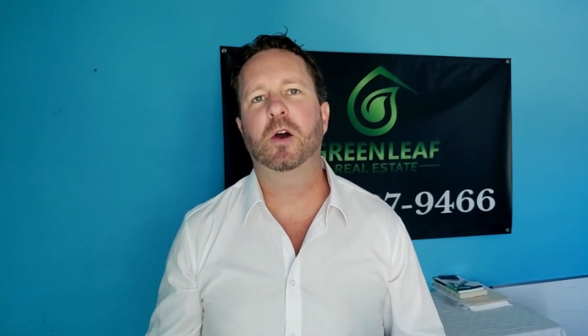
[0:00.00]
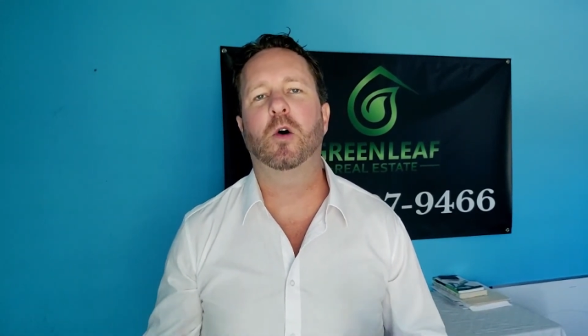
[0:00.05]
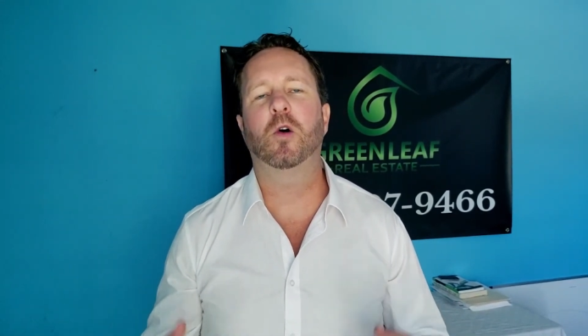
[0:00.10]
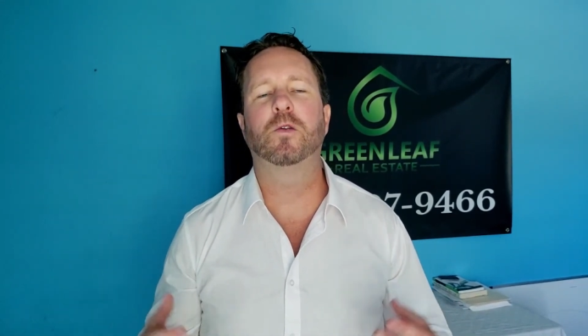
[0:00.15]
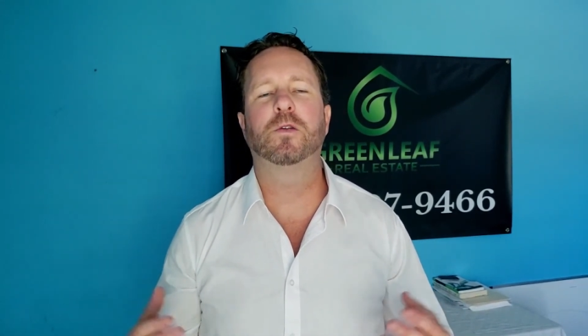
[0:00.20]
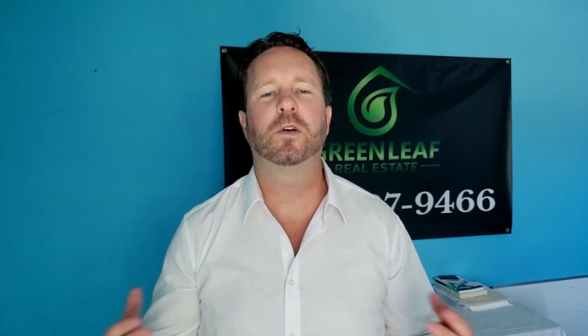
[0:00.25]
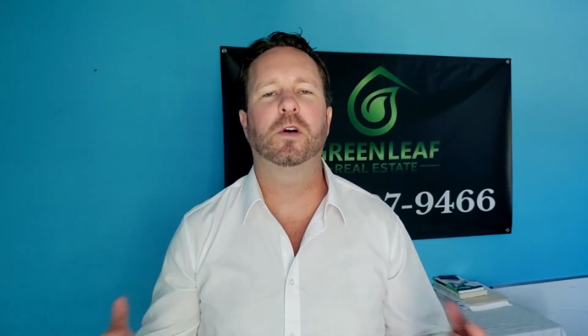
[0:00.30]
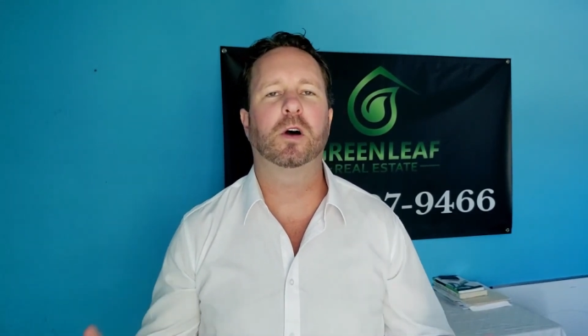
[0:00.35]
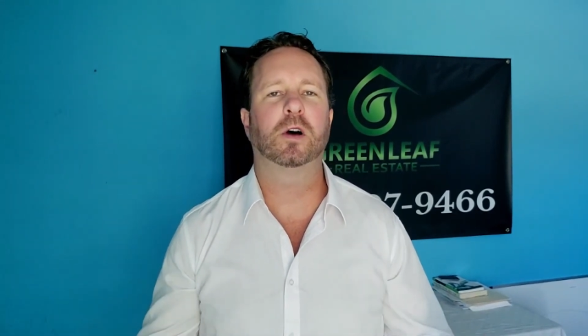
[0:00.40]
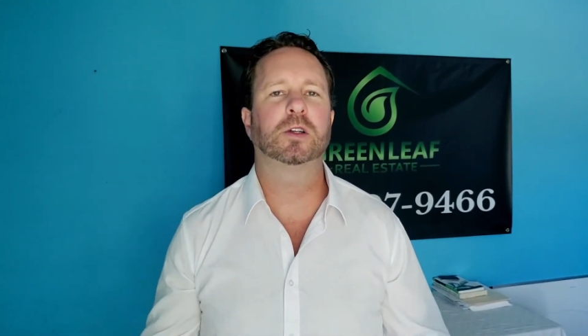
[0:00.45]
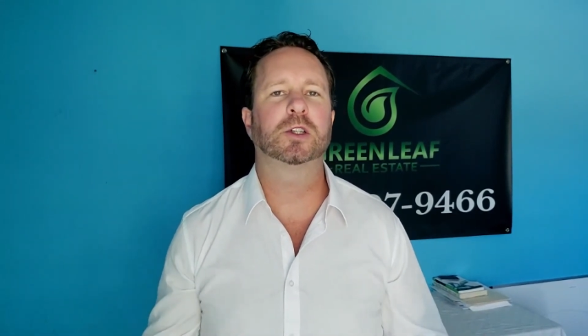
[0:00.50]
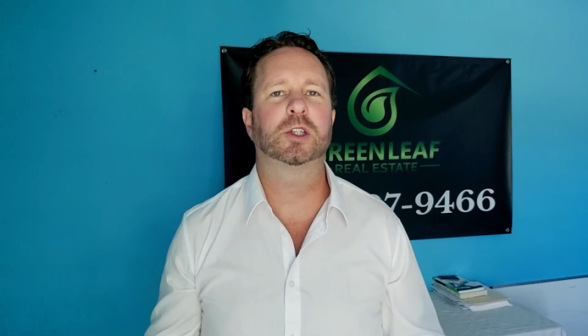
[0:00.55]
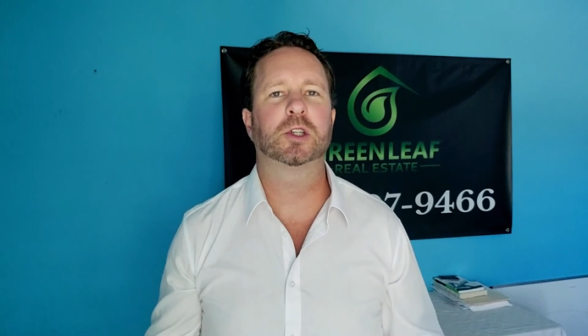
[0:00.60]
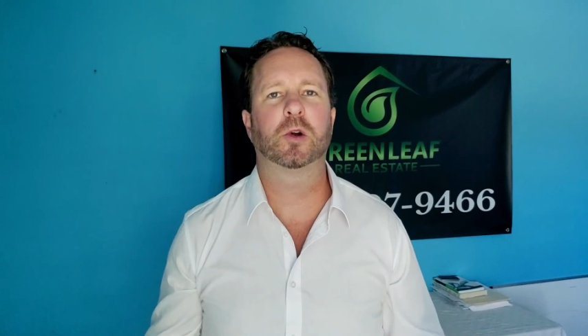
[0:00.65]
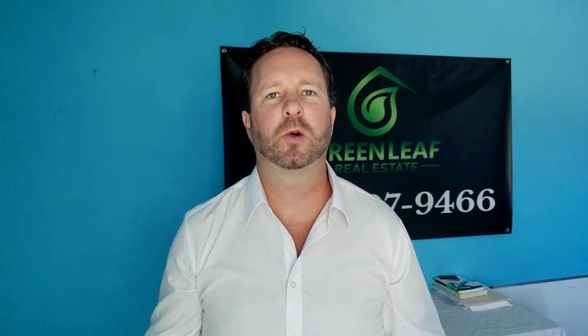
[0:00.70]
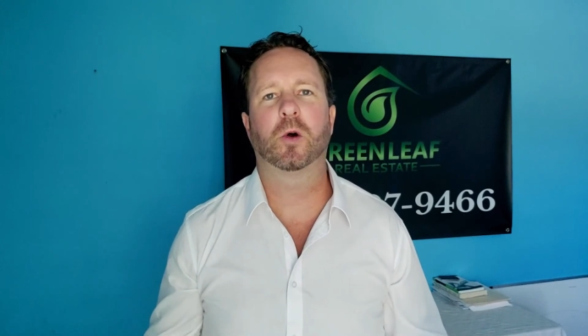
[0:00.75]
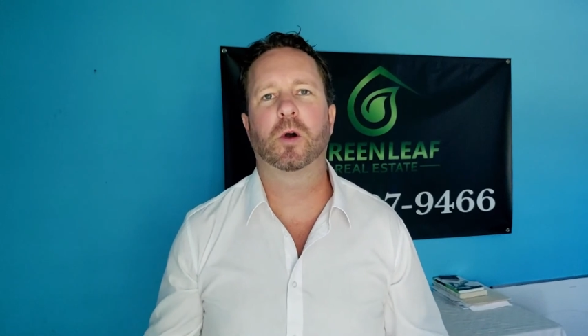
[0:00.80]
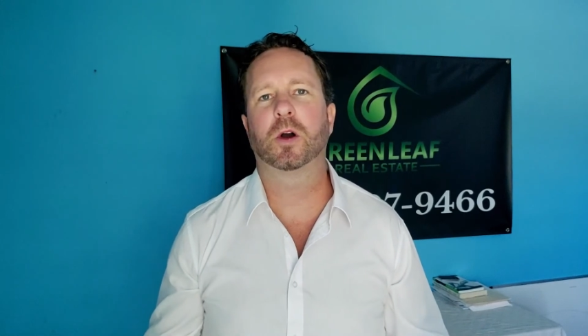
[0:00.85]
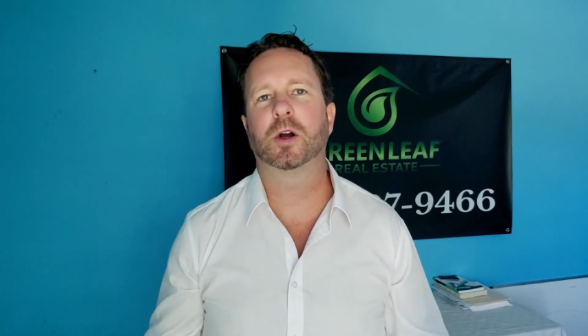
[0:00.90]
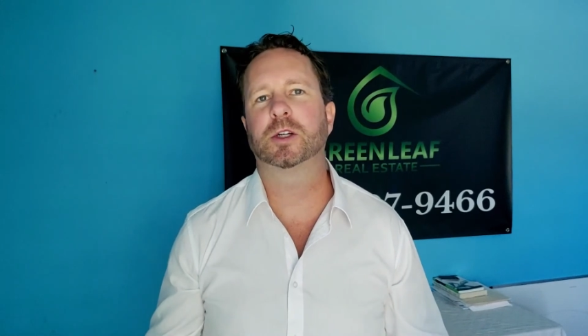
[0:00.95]
overall
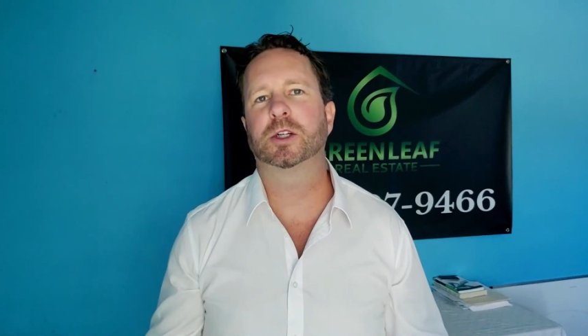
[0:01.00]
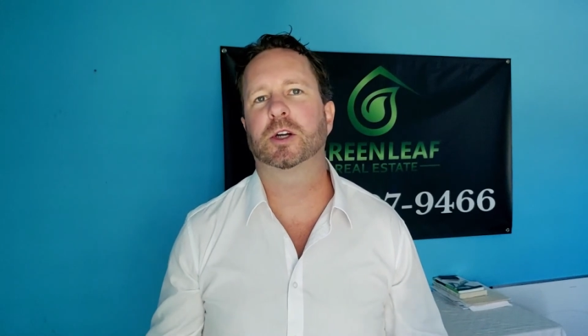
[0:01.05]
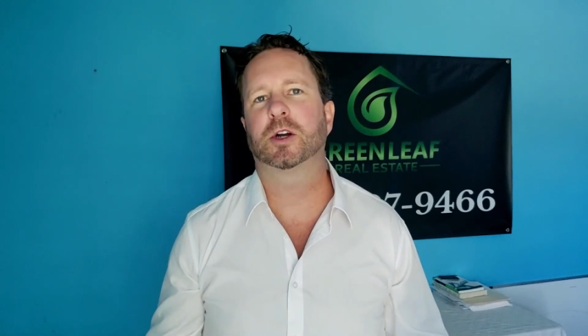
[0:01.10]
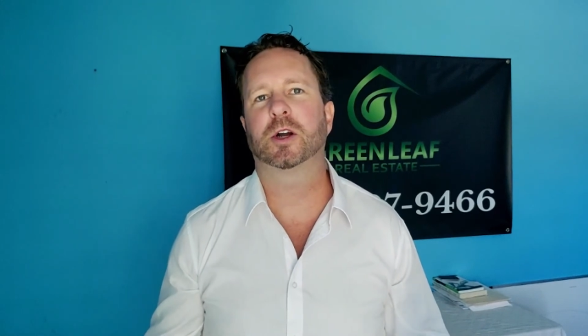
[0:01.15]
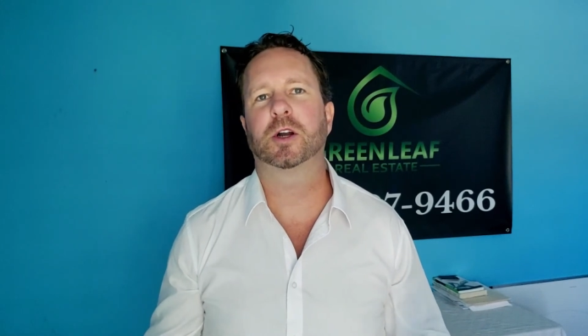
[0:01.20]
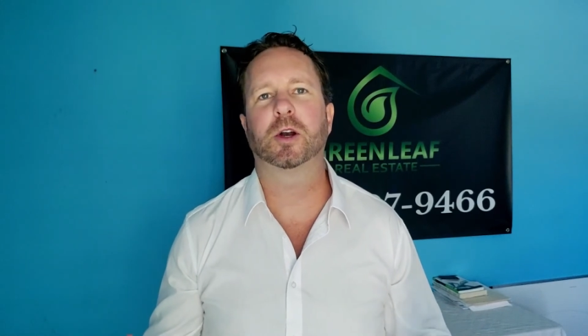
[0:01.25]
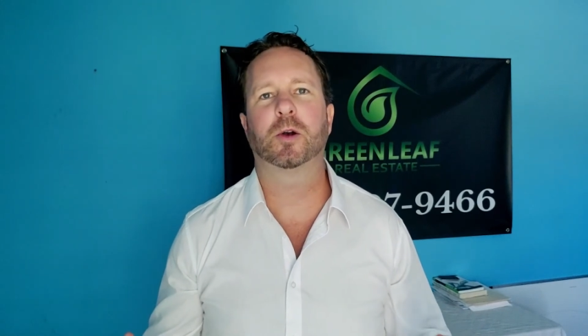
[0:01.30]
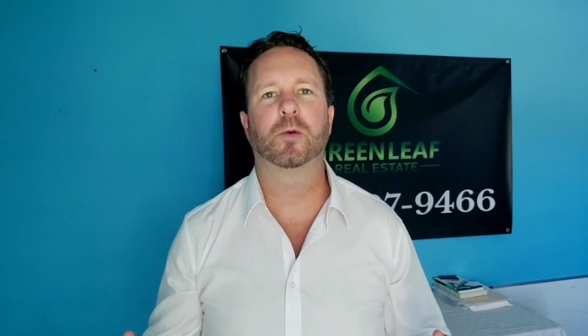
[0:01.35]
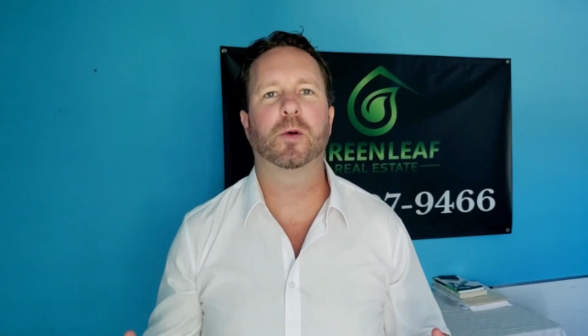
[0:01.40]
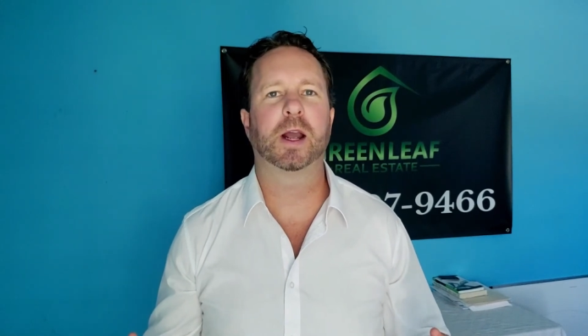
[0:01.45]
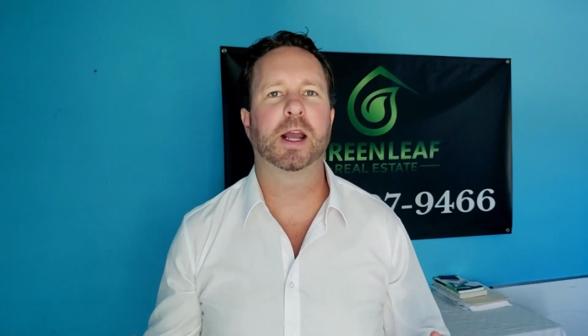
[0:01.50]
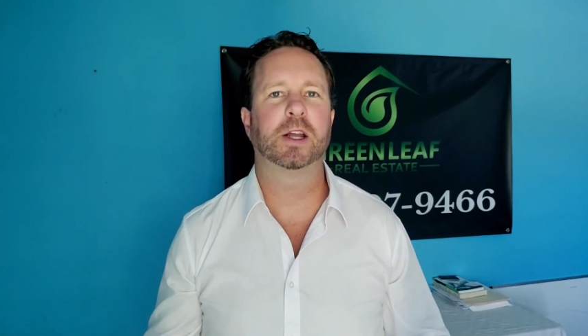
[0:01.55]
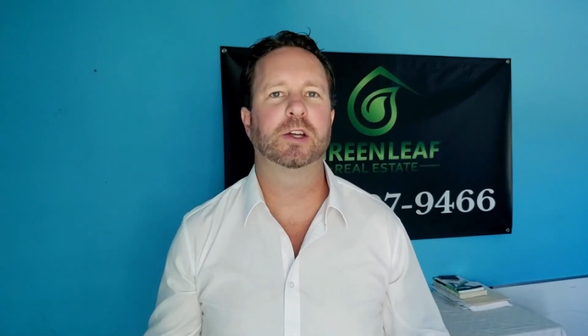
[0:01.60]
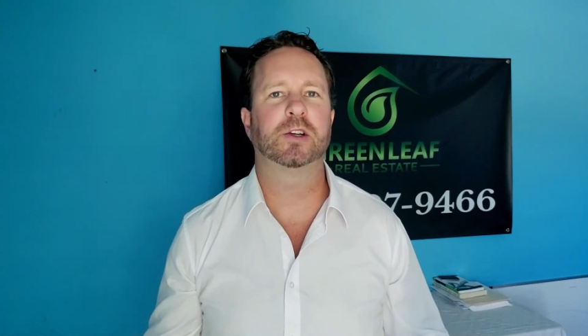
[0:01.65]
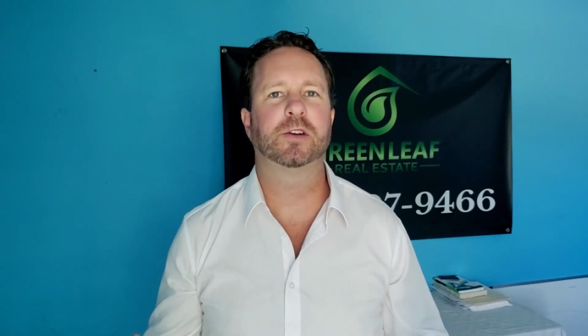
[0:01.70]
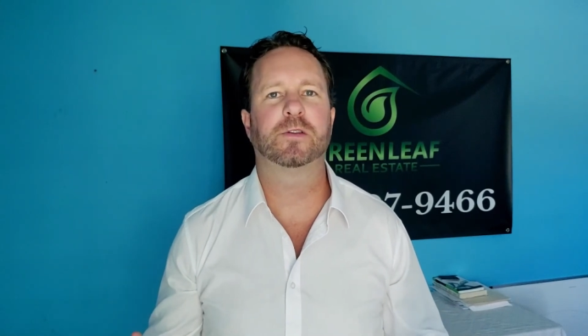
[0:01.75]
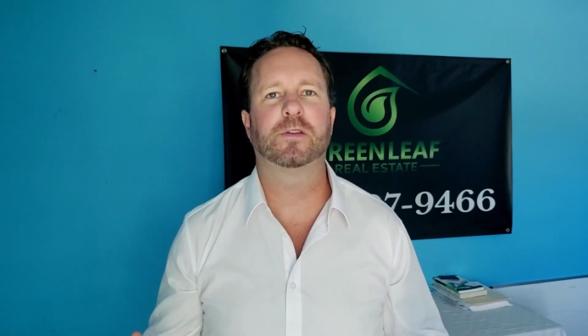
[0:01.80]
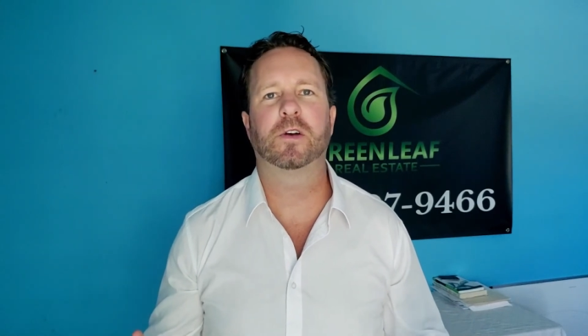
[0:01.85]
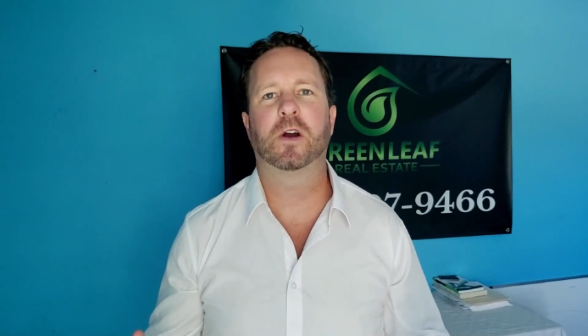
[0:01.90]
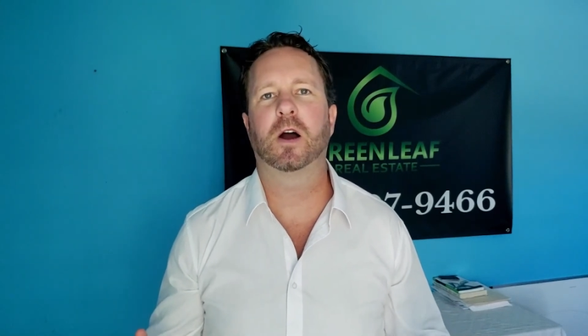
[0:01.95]
scores are going to
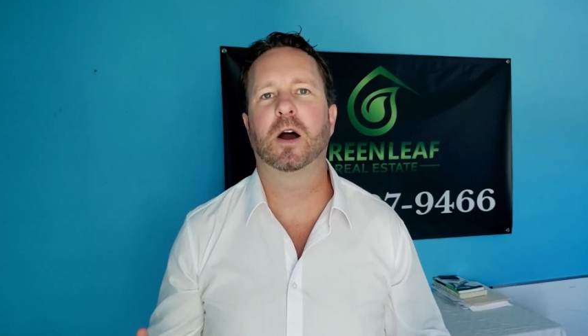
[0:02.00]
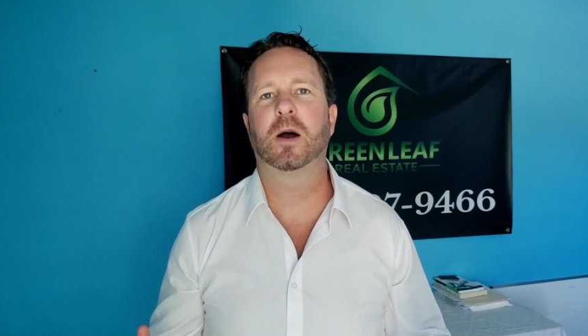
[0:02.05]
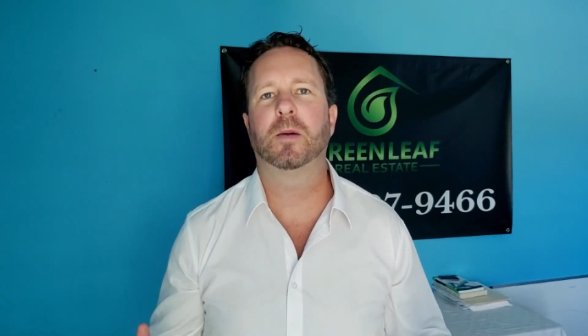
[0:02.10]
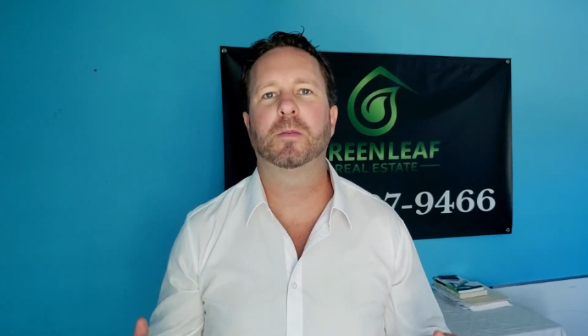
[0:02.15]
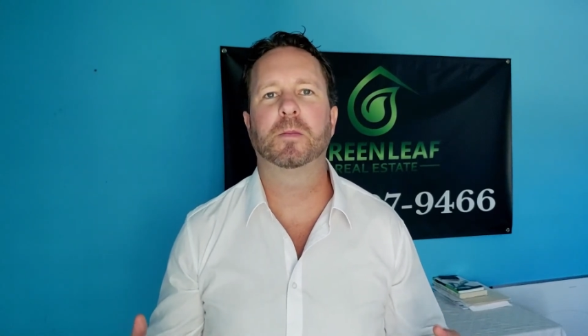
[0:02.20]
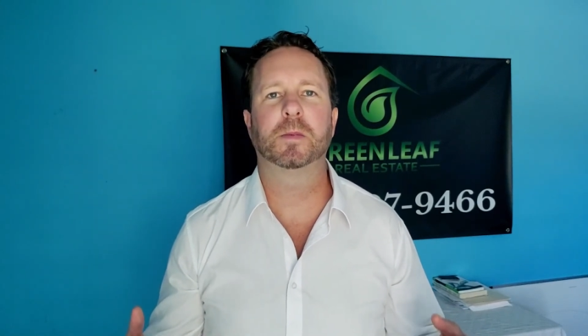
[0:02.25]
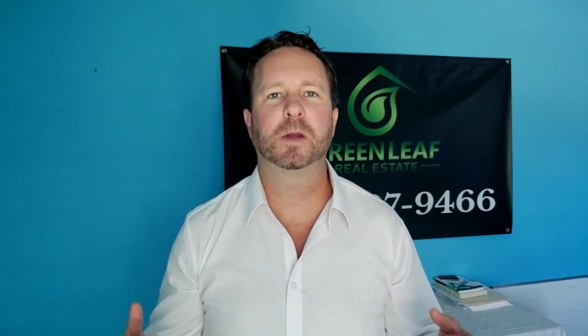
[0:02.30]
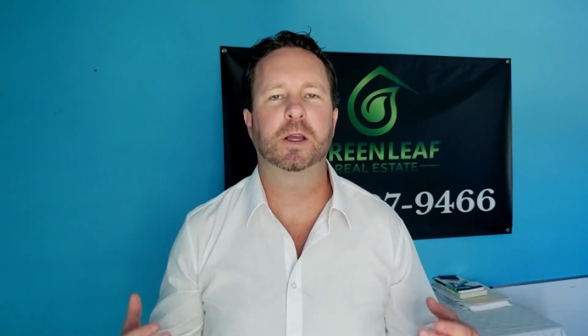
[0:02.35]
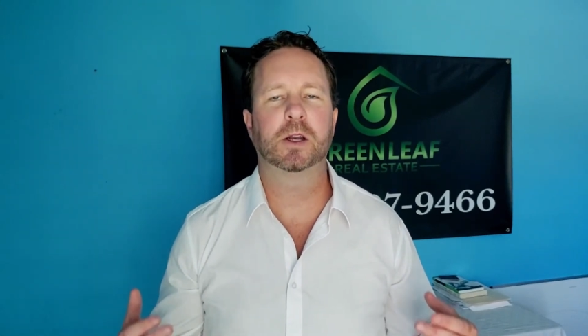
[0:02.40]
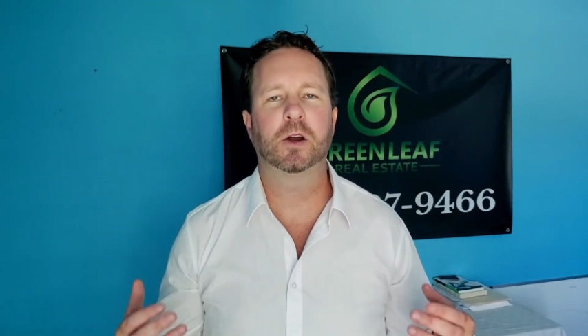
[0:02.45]
range from,